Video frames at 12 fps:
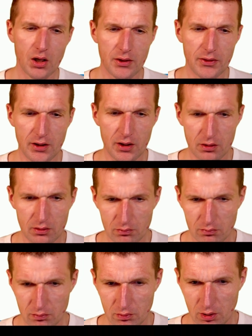And
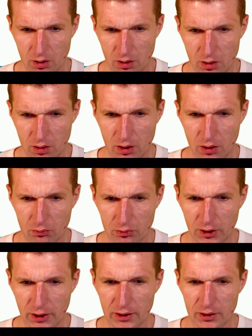then uh, I
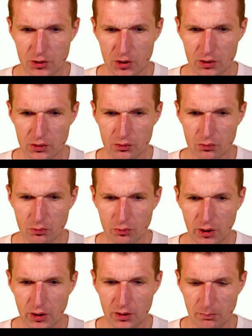would like just to
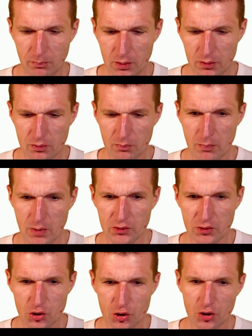create a me
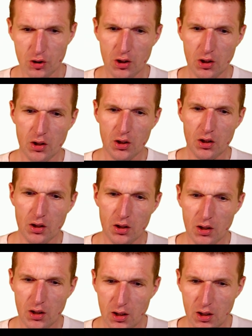message
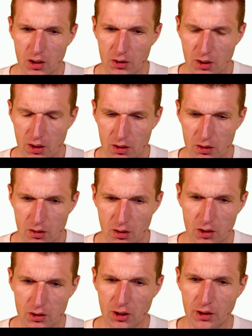and then
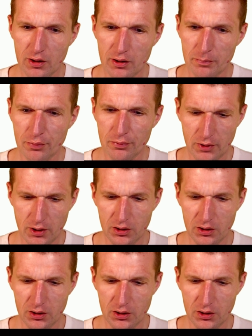a type.